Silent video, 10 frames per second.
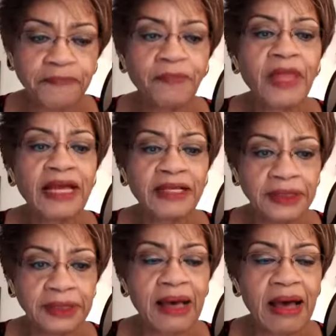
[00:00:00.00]
yeah. at
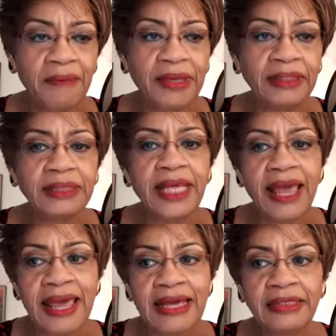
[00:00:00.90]
his comments.
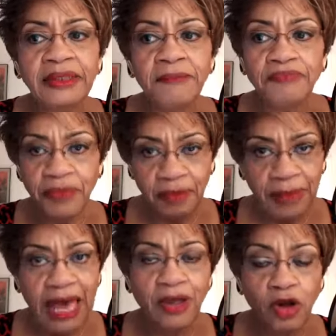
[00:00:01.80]
And
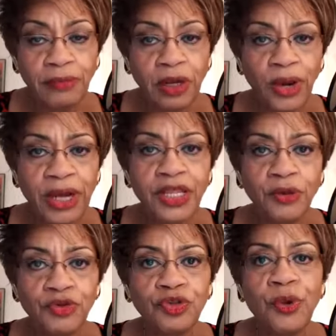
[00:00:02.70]
my on my
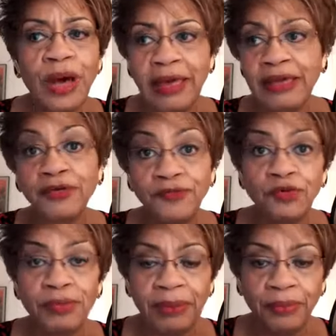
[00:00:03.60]
radio show, I
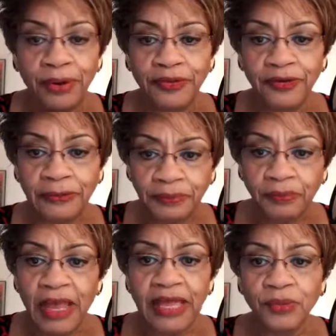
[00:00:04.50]
interviewed my brother,
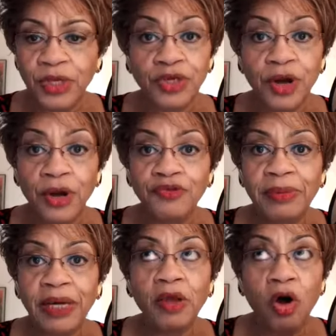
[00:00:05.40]
and we talked
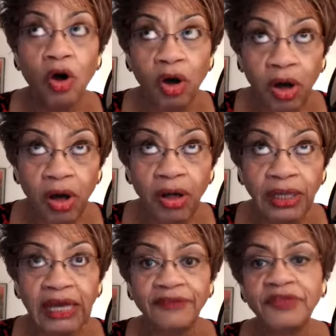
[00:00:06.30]
about
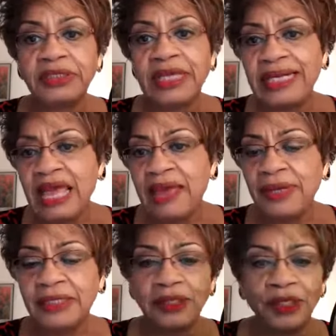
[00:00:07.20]
all of the
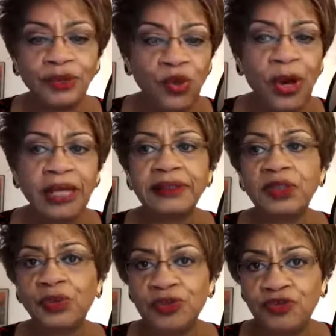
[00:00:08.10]
dynamics and the
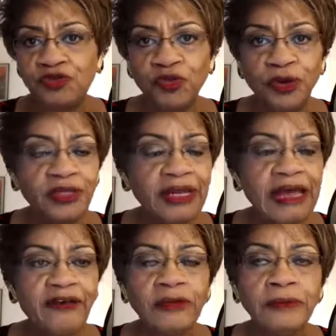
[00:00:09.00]
nuances with Detroit that have